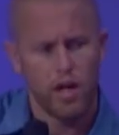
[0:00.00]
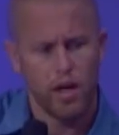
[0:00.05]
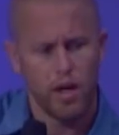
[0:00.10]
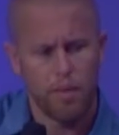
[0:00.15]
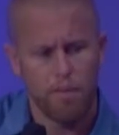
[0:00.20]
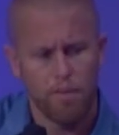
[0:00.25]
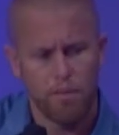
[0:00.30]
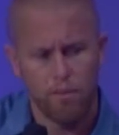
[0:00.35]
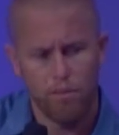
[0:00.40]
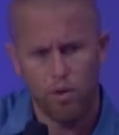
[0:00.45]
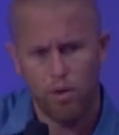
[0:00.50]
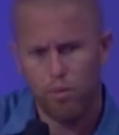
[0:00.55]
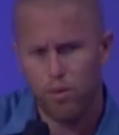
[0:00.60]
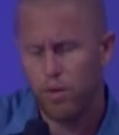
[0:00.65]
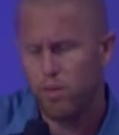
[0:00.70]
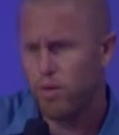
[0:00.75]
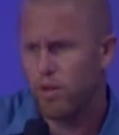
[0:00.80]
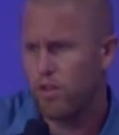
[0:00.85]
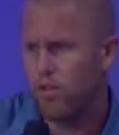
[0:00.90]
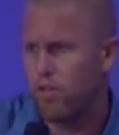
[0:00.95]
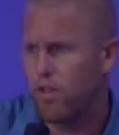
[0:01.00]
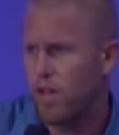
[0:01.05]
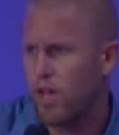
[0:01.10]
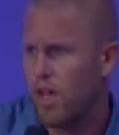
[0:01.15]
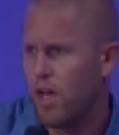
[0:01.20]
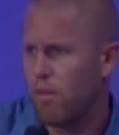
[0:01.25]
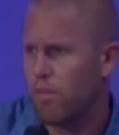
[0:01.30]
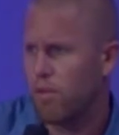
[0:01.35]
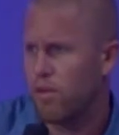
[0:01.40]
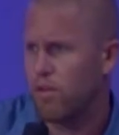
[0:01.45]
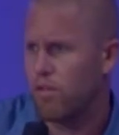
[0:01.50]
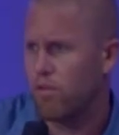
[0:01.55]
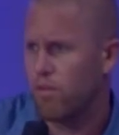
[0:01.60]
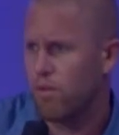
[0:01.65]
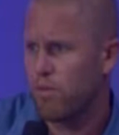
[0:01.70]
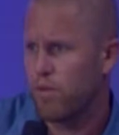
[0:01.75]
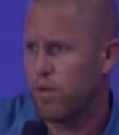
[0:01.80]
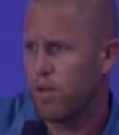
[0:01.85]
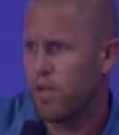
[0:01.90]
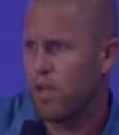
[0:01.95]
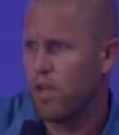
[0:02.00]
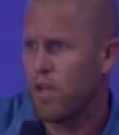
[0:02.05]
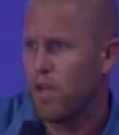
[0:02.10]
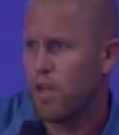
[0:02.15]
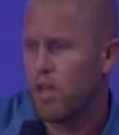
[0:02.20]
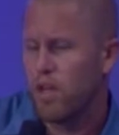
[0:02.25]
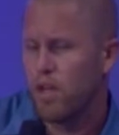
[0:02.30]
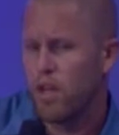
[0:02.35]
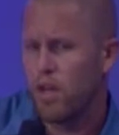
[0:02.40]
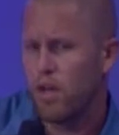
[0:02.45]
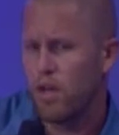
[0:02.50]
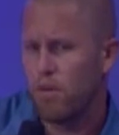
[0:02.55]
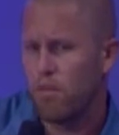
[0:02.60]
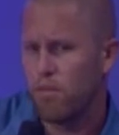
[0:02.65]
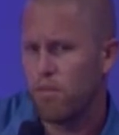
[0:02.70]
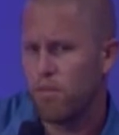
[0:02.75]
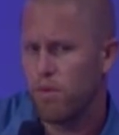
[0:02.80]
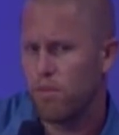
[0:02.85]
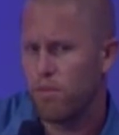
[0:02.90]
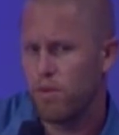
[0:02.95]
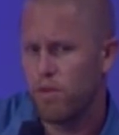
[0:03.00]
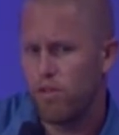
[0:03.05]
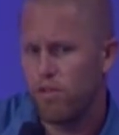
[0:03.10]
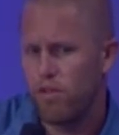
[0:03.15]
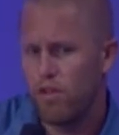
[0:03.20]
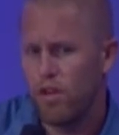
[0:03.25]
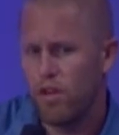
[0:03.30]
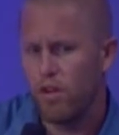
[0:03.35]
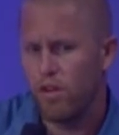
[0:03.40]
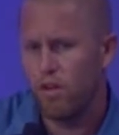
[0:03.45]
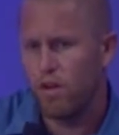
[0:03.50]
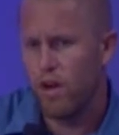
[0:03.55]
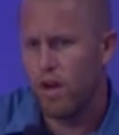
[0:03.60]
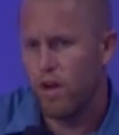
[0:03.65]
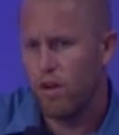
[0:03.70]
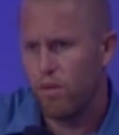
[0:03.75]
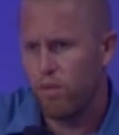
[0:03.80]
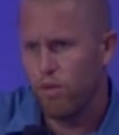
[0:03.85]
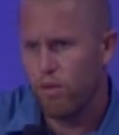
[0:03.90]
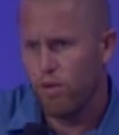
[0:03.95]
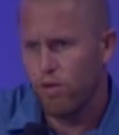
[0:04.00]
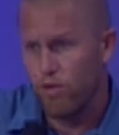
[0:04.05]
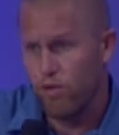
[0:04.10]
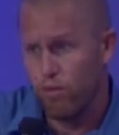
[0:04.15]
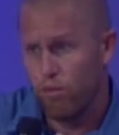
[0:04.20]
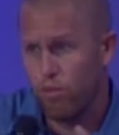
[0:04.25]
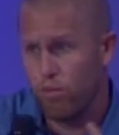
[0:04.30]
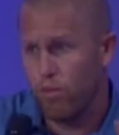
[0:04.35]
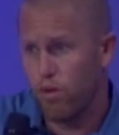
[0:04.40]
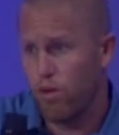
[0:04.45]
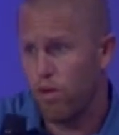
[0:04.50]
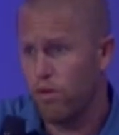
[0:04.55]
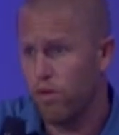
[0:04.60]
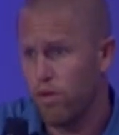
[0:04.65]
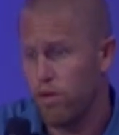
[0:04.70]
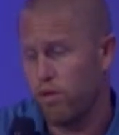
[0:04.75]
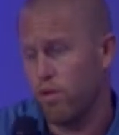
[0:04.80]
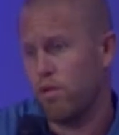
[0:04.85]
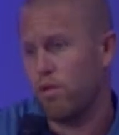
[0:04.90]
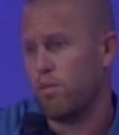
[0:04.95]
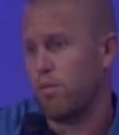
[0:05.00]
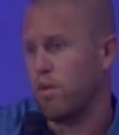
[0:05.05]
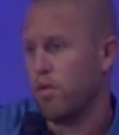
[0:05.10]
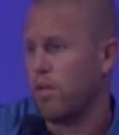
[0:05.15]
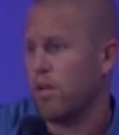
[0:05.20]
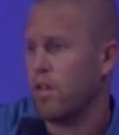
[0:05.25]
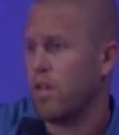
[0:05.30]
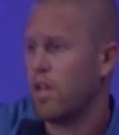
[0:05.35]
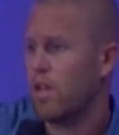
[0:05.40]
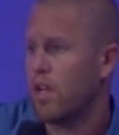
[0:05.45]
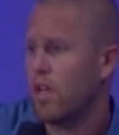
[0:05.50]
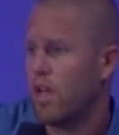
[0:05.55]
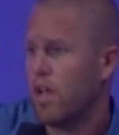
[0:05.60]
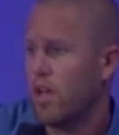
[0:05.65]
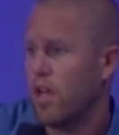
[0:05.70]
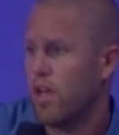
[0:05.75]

What we want to see happen is we want to see our outreach grow in our community,